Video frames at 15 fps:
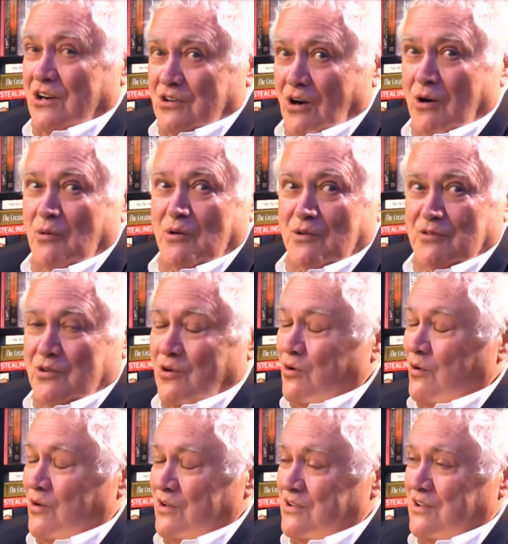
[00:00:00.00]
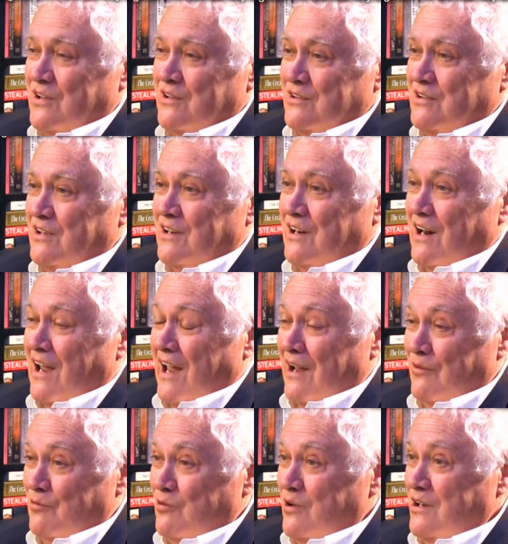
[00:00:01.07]
Darwin, of course, is in
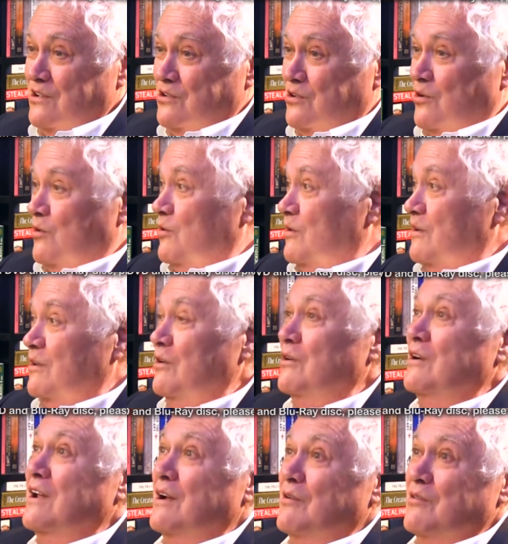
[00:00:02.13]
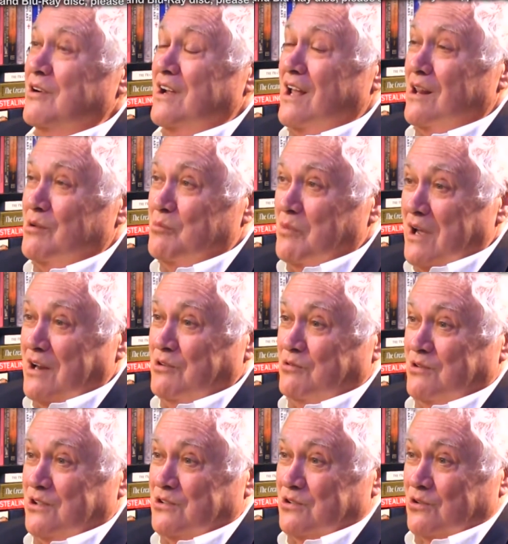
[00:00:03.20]
every school, including every
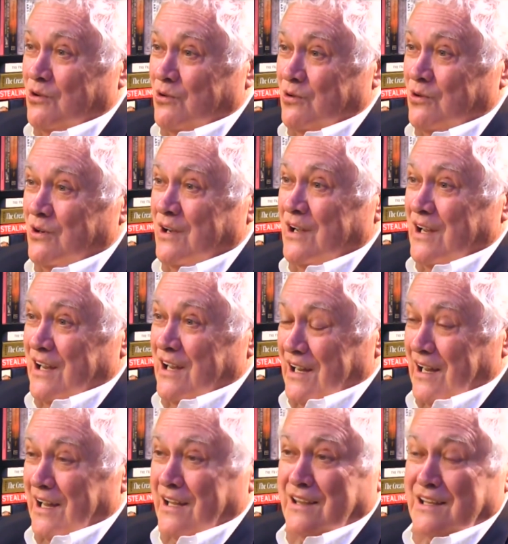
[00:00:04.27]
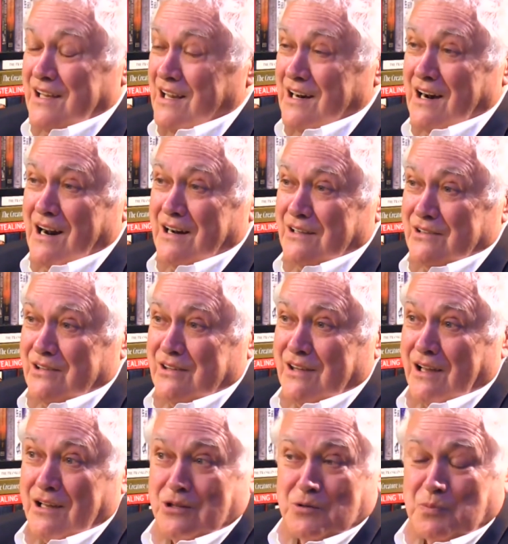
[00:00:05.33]
elementary school in the United
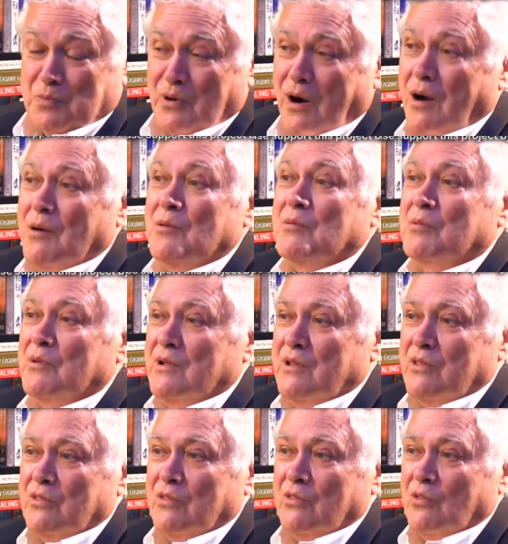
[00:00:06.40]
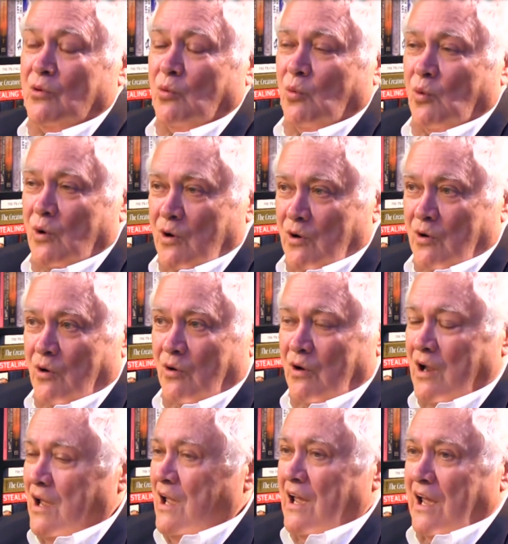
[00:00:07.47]
States, probably the world,